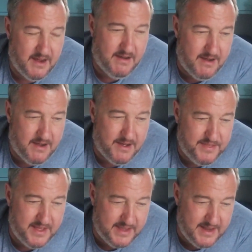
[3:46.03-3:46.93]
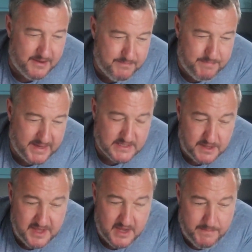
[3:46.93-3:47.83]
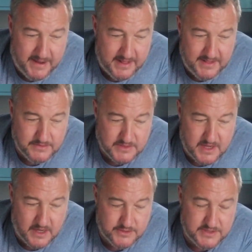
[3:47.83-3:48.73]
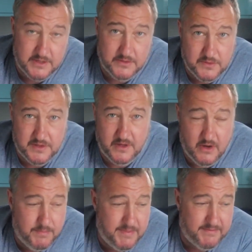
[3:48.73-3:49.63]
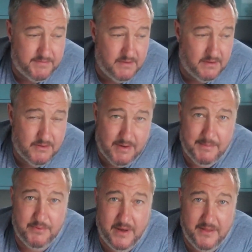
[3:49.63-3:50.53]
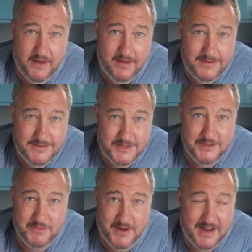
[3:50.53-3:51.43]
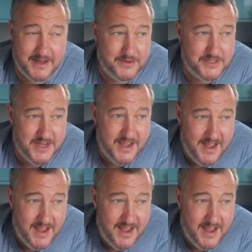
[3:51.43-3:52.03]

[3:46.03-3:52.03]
I think, basically you think about it, those countries in the north of Europe, they've got crap weather, excuse my language,